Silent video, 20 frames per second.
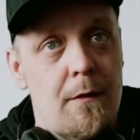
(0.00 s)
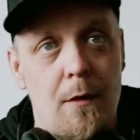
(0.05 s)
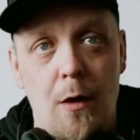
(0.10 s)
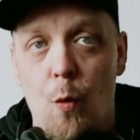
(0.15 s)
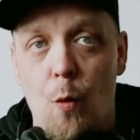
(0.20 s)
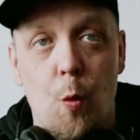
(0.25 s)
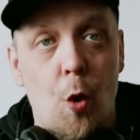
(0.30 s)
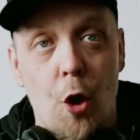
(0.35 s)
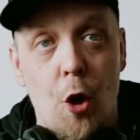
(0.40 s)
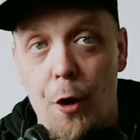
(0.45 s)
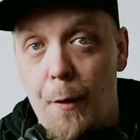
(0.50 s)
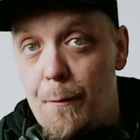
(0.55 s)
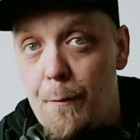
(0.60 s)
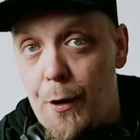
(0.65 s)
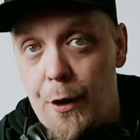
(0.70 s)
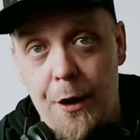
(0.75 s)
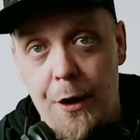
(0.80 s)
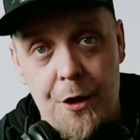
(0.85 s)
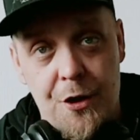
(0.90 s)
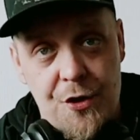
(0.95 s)

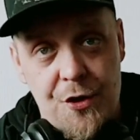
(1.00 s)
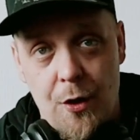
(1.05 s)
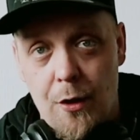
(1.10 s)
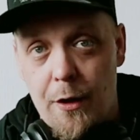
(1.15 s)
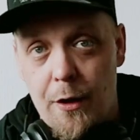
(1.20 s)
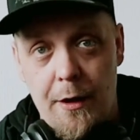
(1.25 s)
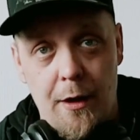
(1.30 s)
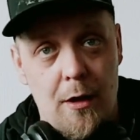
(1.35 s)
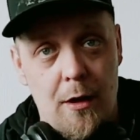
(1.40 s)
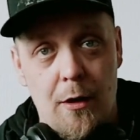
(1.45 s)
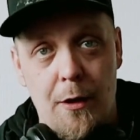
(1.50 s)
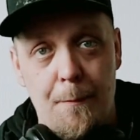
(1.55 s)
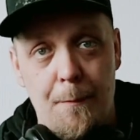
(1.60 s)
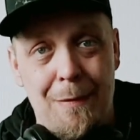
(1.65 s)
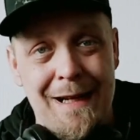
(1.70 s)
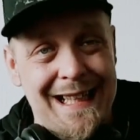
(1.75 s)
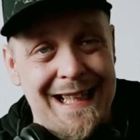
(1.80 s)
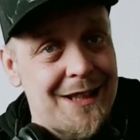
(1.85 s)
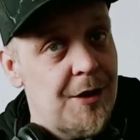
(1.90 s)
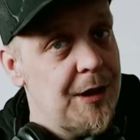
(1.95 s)
Warbirds or
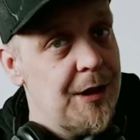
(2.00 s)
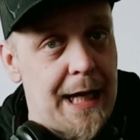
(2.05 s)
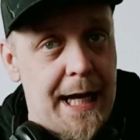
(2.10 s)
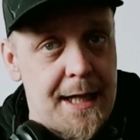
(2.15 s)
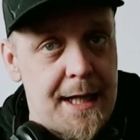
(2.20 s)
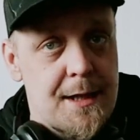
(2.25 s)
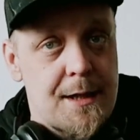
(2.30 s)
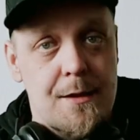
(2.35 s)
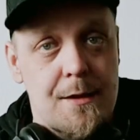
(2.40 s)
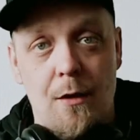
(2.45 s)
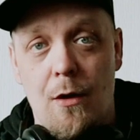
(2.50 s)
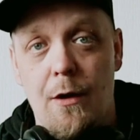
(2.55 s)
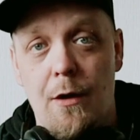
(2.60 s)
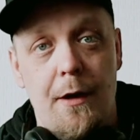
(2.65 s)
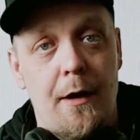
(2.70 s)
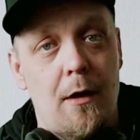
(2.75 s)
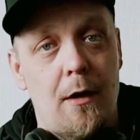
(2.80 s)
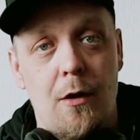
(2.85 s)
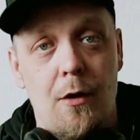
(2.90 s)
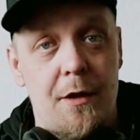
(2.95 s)
Bayonets
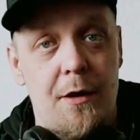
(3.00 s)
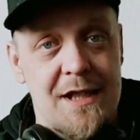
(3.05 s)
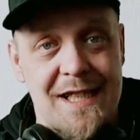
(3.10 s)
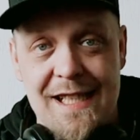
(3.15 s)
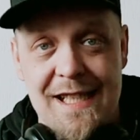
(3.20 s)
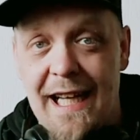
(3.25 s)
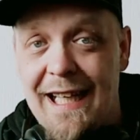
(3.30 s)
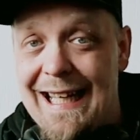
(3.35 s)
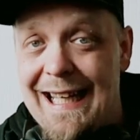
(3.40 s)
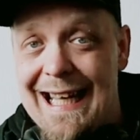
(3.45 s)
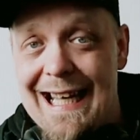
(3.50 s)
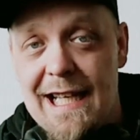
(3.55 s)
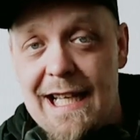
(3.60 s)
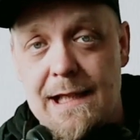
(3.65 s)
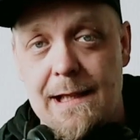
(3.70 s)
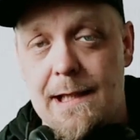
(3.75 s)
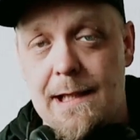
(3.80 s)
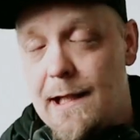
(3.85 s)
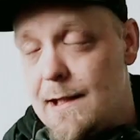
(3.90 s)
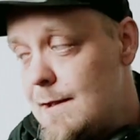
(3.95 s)
or
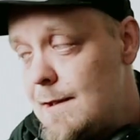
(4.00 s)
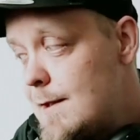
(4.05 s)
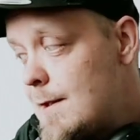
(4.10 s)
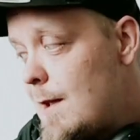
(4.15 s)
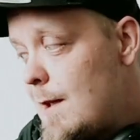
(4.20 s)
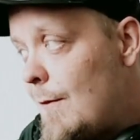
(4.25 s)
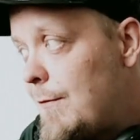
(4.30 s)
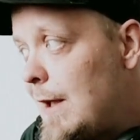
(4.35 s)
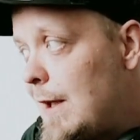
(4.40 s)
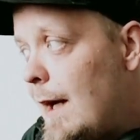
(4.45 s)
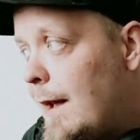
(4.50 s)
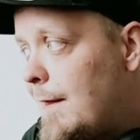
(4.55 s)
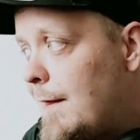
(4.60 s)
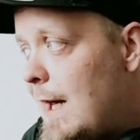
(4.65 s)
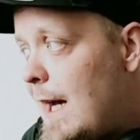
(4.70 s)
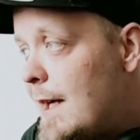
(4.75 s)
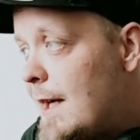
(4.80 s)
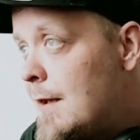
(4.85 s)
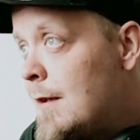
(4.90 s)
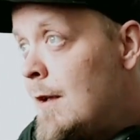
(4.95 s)
Segans and stuff like
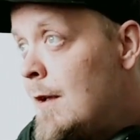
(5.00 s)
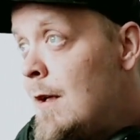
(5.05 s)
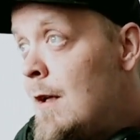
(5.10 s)
that.